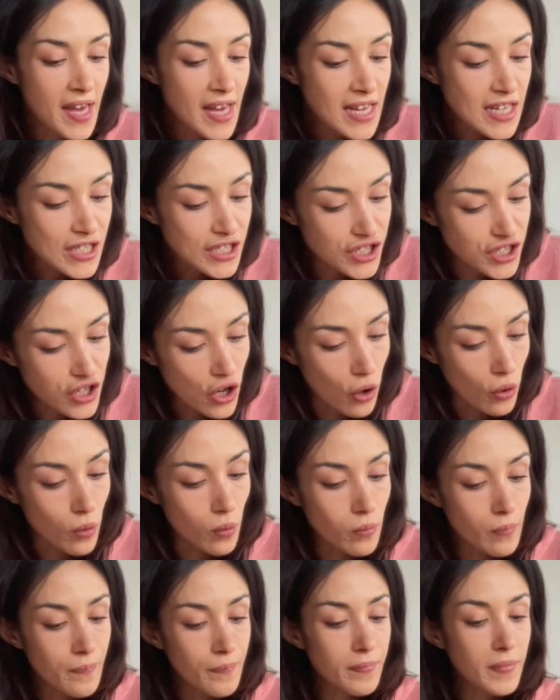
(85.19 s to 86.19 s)
So
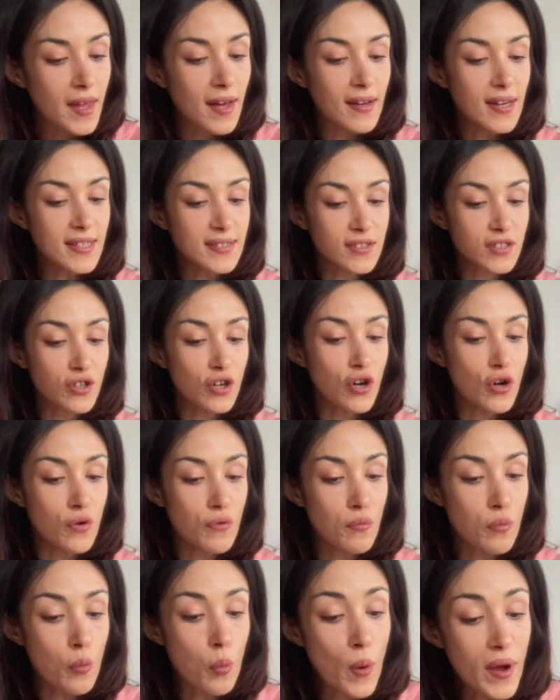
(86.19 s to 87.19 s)
let's go
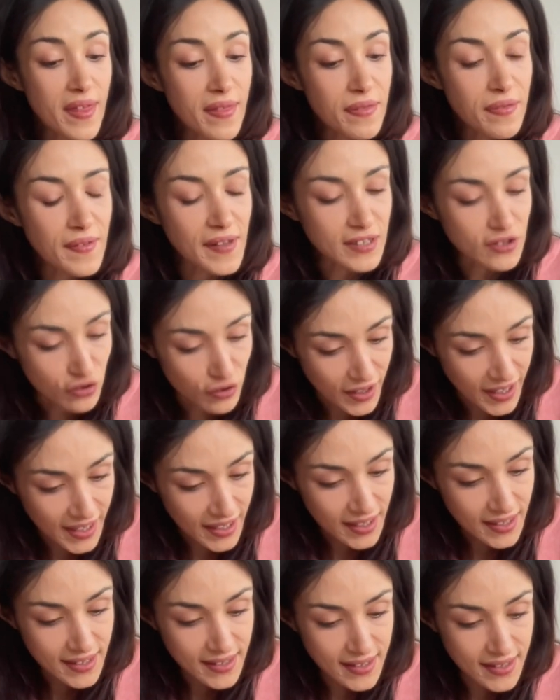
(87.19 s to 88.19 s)
with the
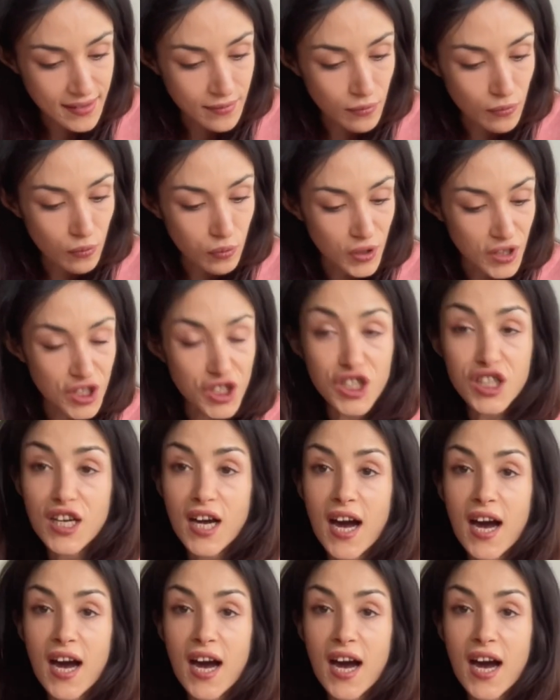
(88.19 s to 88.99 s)
drinks, which,